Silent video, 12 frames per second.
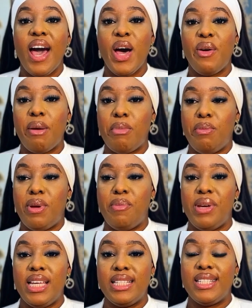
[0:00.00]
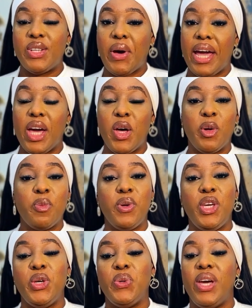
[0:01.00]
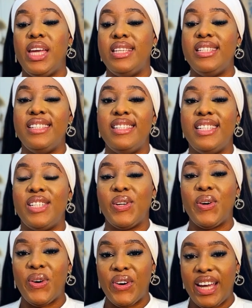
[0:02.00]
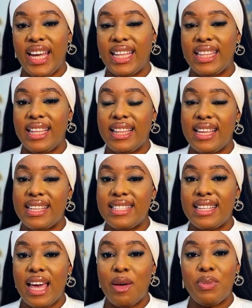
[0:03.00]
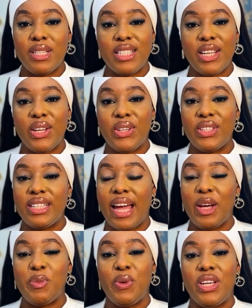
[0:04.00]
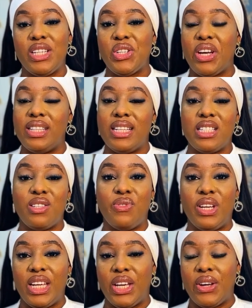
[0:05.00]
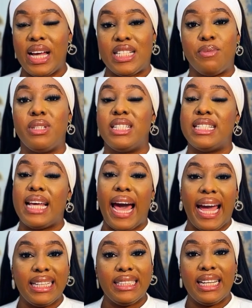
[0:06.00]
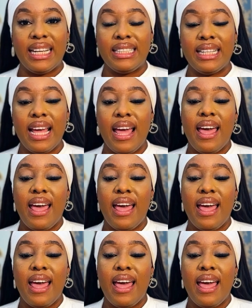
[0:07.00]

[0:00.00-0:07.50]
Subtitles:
All right, my baby, so I hope you enjoyed this episode. I hope you enjoyed this video as much as I did.